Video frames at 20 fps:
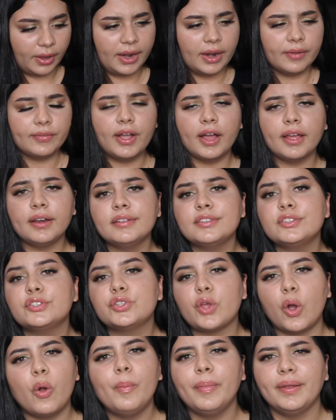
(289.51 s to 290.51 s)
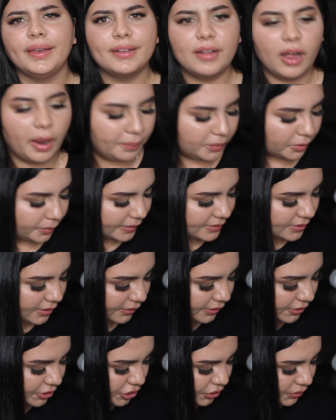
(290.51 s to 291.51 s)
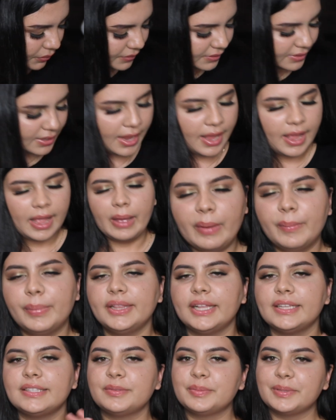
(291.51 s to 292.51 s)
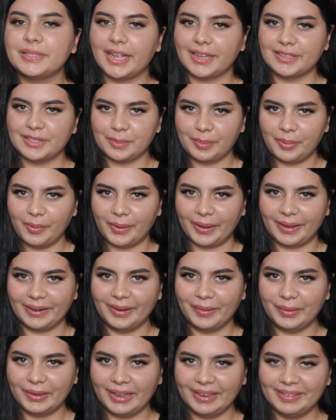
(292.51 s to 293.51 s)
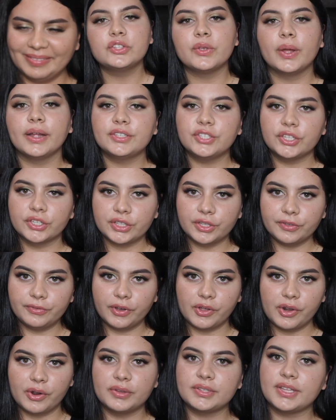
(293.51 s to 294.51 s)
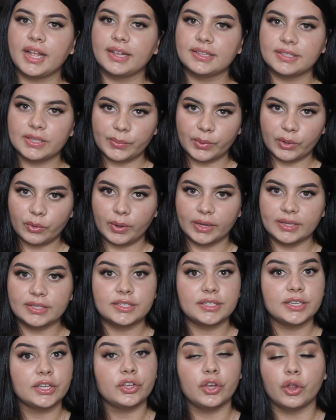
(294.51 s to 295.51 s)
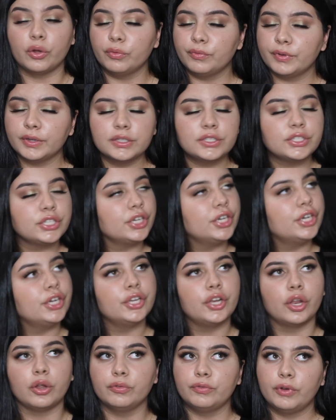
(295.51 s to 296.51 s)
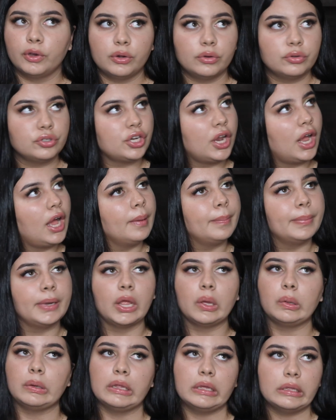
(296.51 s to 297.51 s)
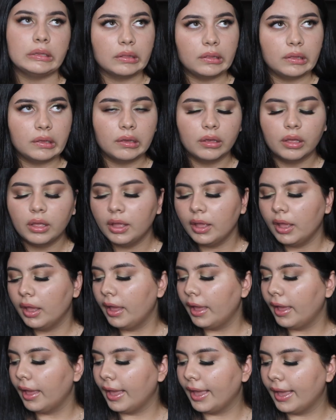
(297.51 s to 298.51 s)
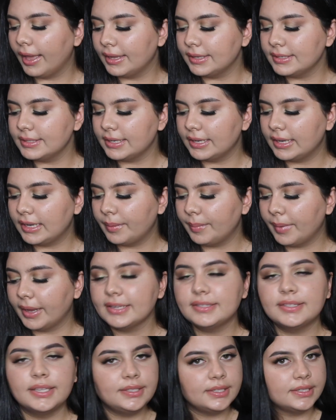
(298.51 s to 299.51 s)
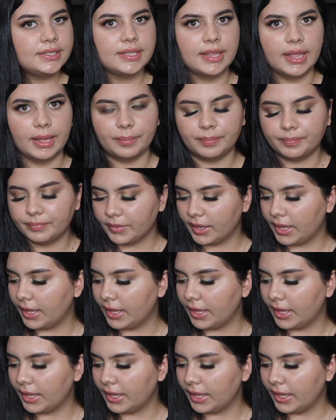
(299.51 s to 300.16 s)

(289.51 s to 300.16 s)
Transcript: And I've gotten so many compliments on these shoes. But that's besides the point, okay? So I took the photos as they requested. No filter, no Photoshop, no nothing. And I sent it to them.